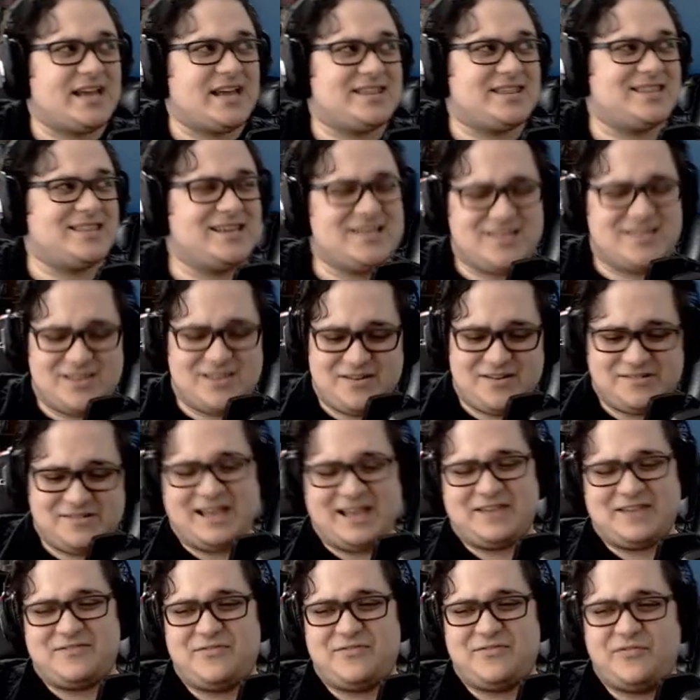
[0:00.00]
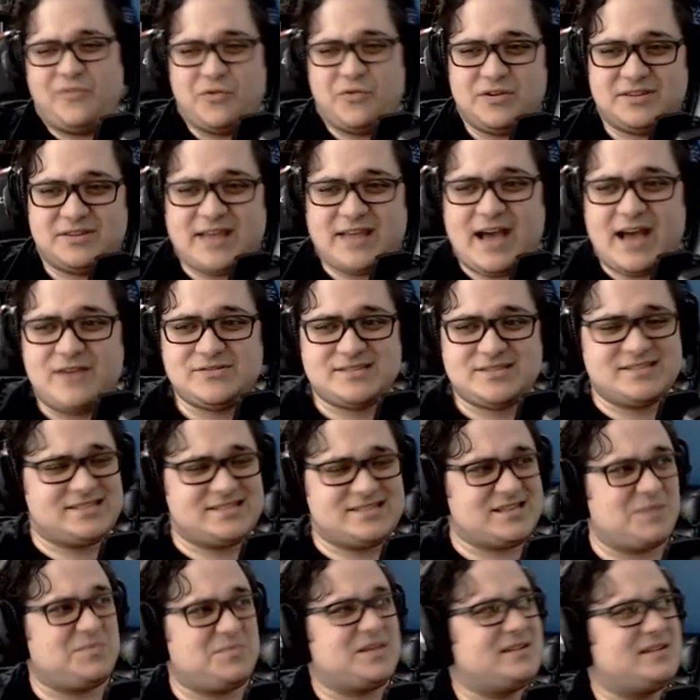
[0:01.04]
I think they're like four thousand
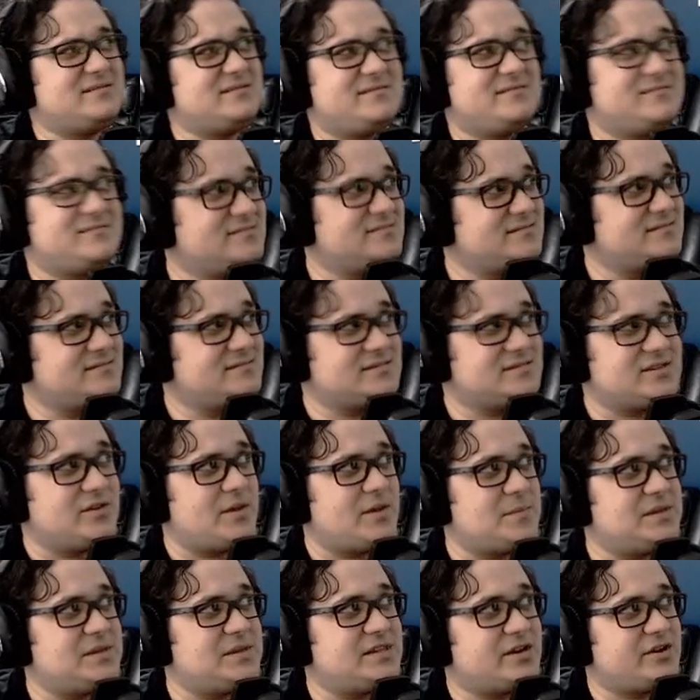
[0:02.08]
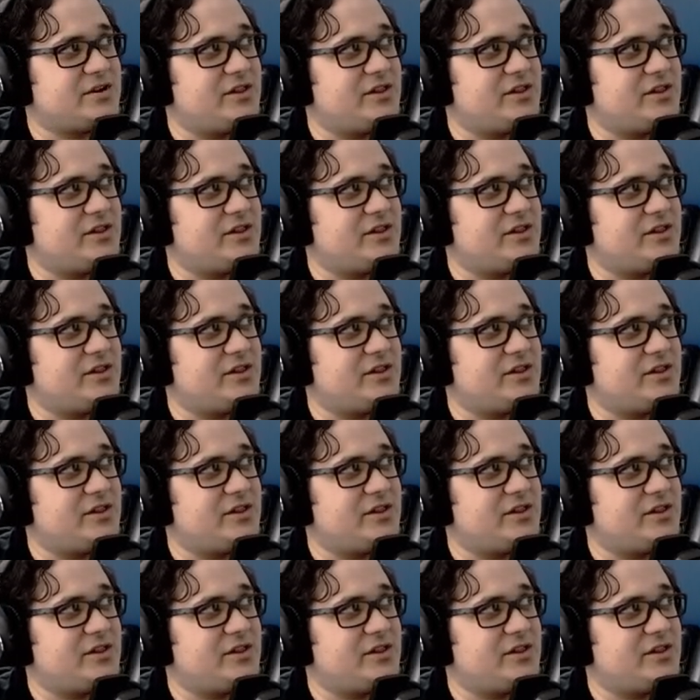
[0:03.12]
something. So I mean, they're Sweet.